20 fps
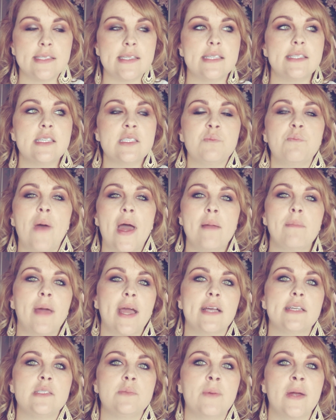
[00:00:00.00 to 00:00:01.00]
This has been my
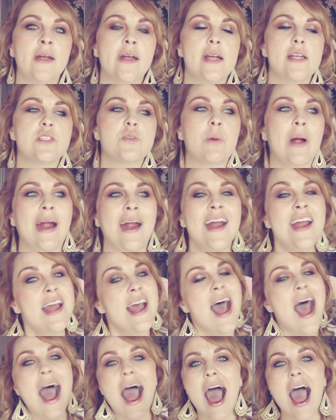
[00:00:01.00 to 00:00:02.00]
experience where
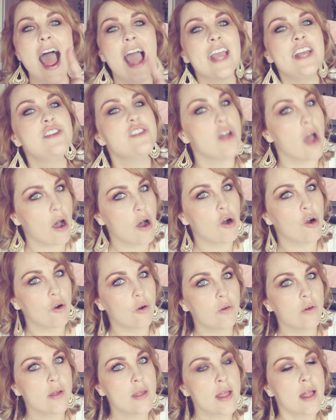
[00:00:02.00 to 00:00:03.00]
I
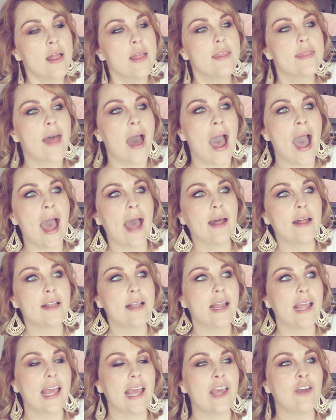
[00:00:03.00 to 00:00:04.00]
know that
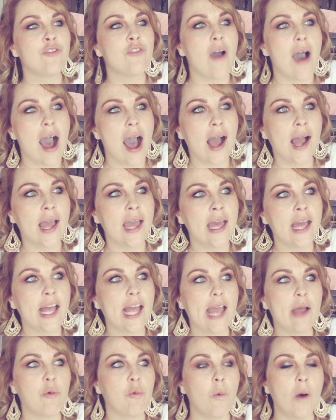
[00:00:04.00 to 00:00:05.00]
if
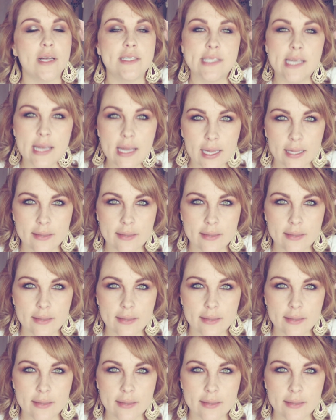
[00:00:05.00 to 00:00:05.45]
I wasn't